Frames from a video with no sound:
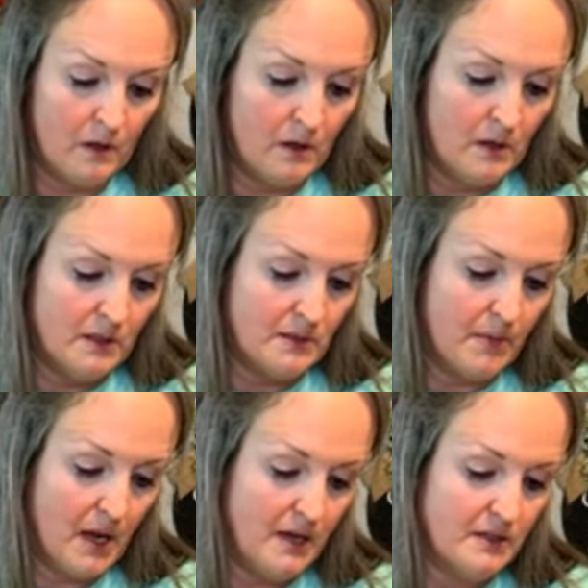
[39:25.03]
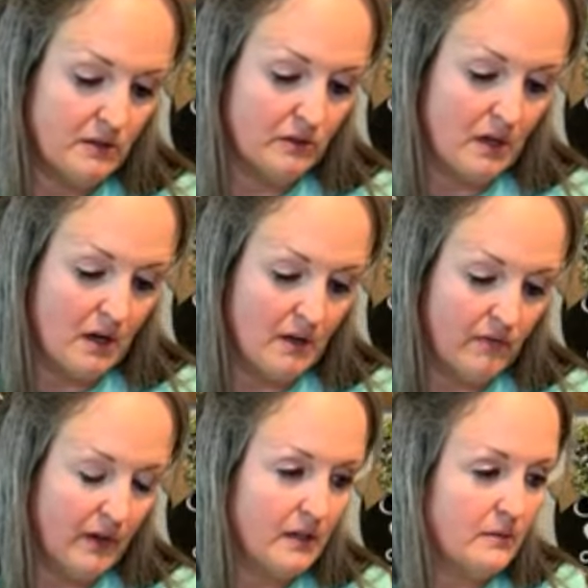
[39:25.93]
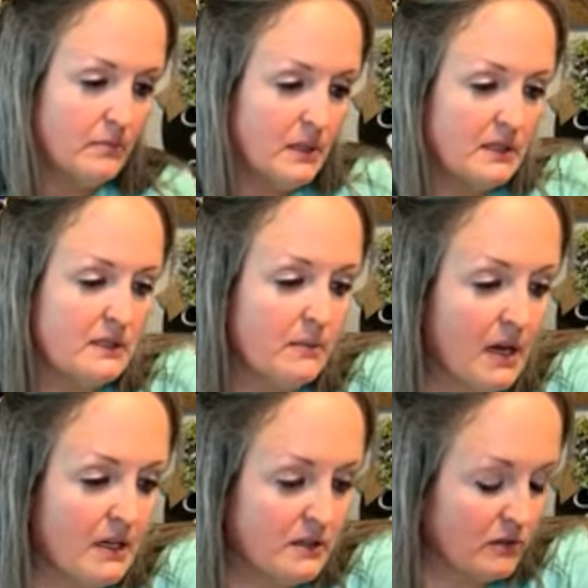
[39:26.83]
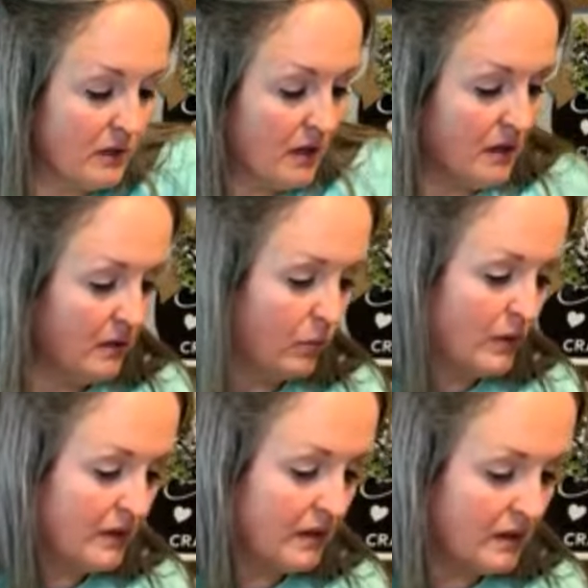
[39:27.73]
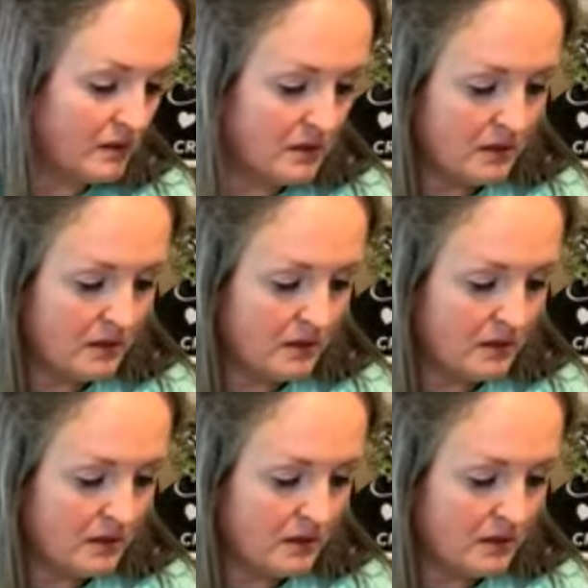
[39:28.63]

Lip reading: Some hazelnut. If I can mix some hazelnut in with it,